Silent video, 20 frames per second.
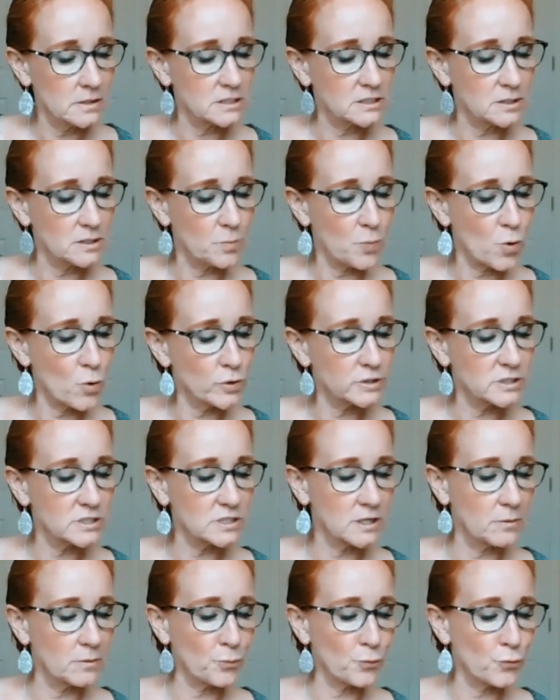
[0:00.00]

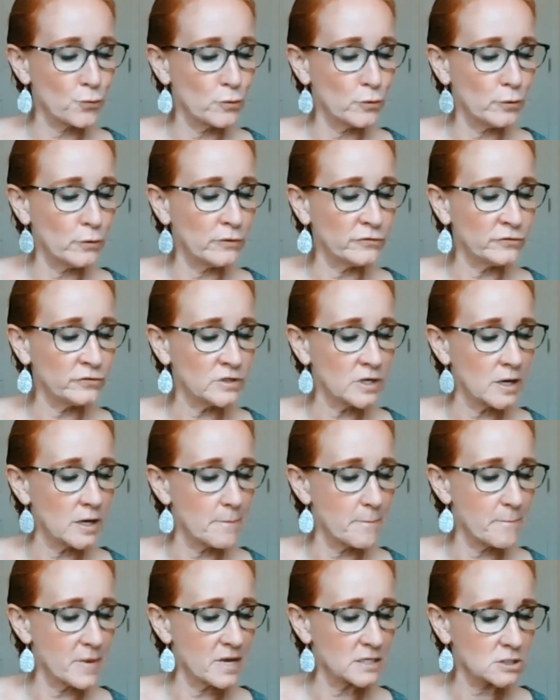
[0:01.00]
supports improved
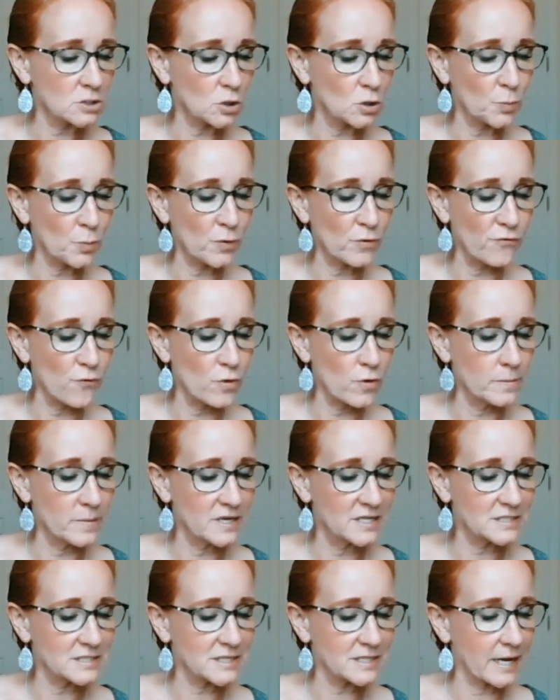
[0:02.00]
mental
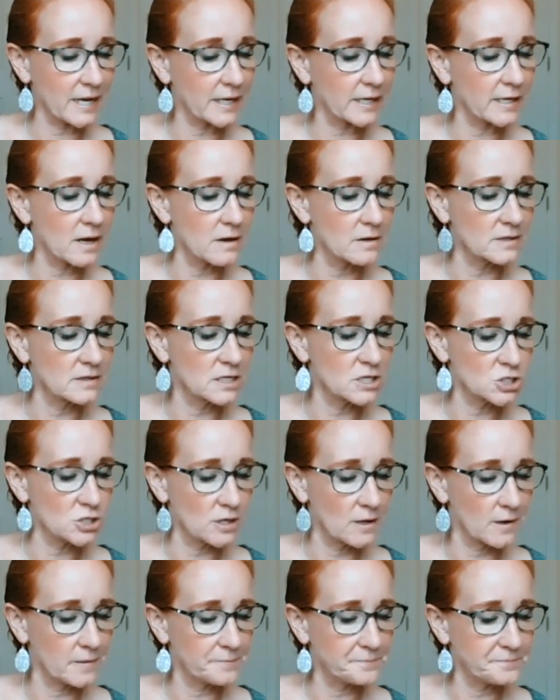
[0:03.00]
performance and
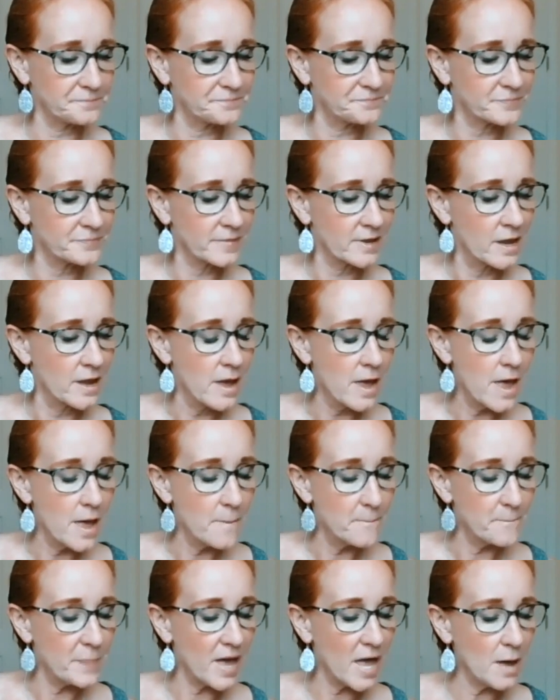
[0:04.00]
cognition.
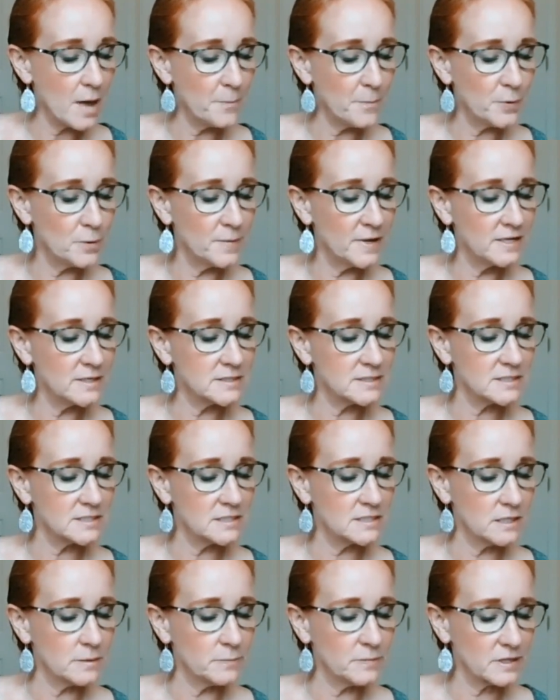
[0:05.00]
Peppermint
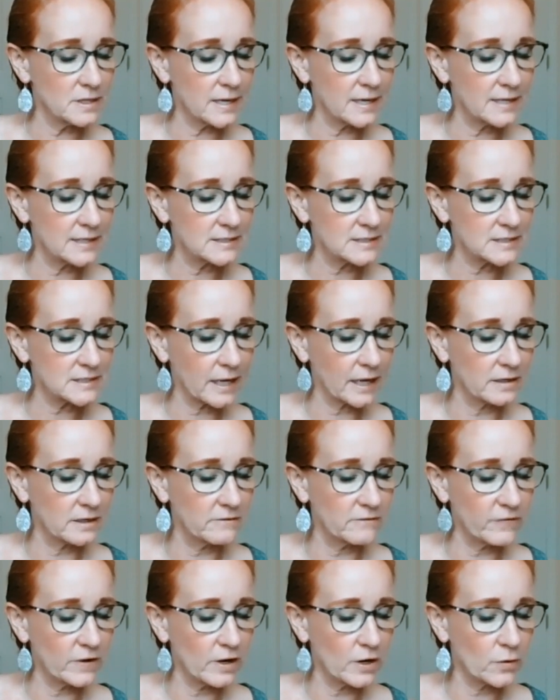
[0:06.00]
stimulates
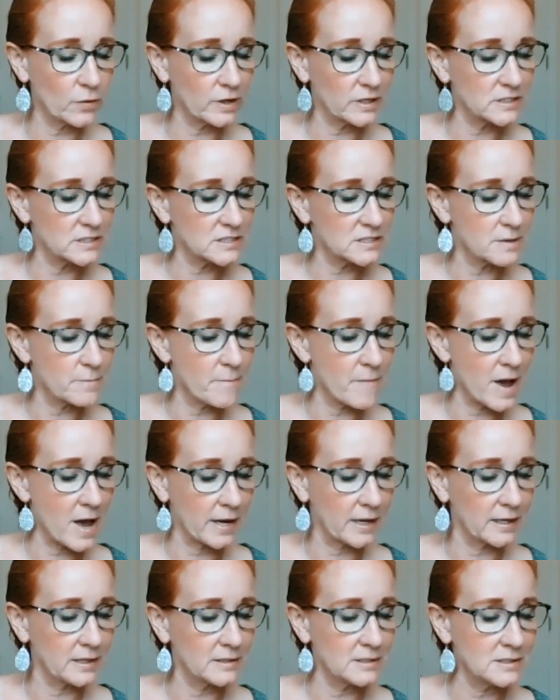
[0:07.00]
and invigorates the
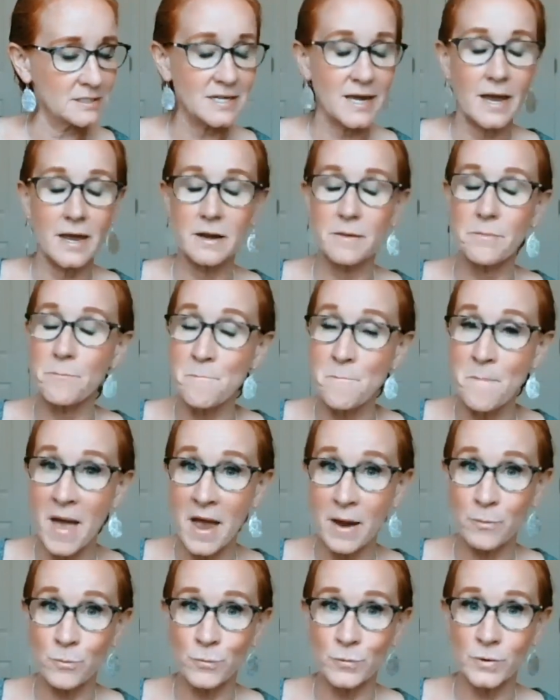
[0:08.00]
mind and
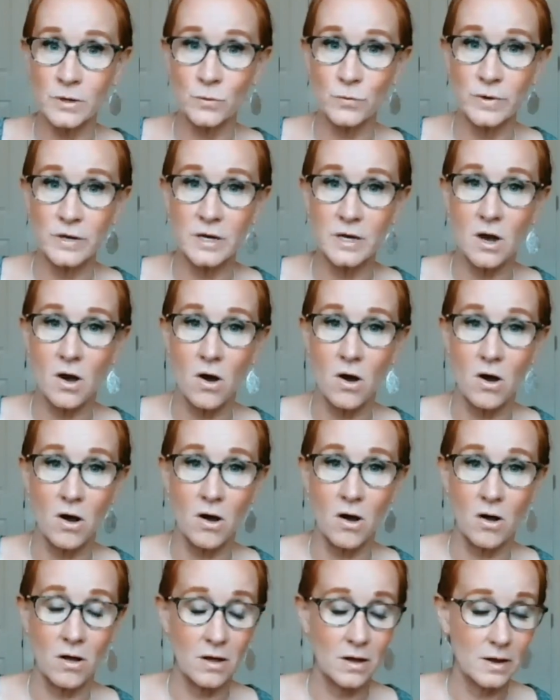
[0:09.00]
memory
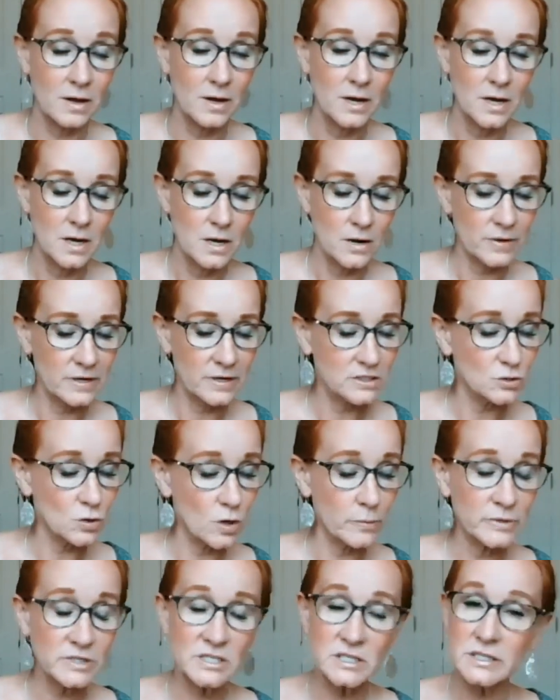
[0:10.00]
recall, right?
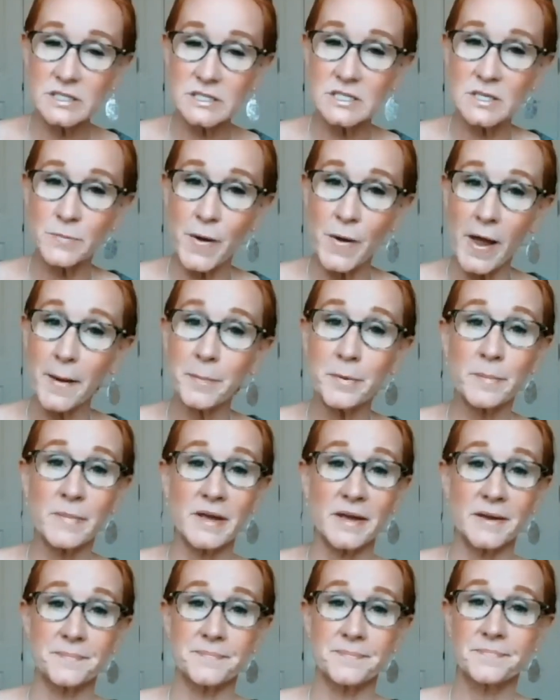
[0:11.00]
So I'm addicted to
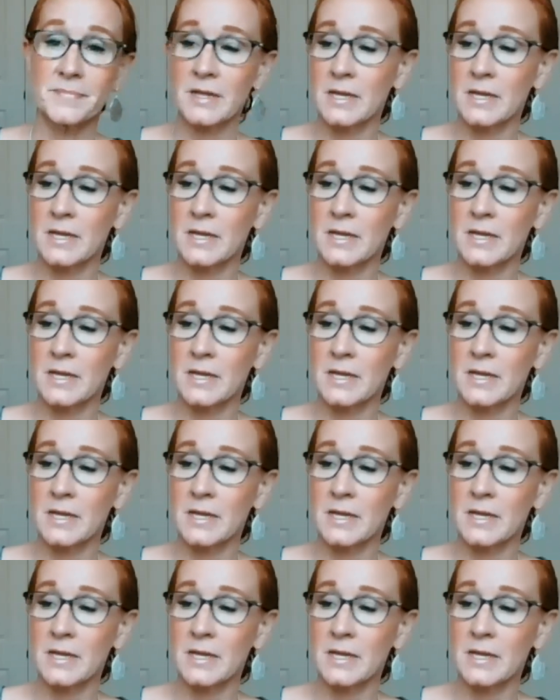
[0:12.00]
peppermint.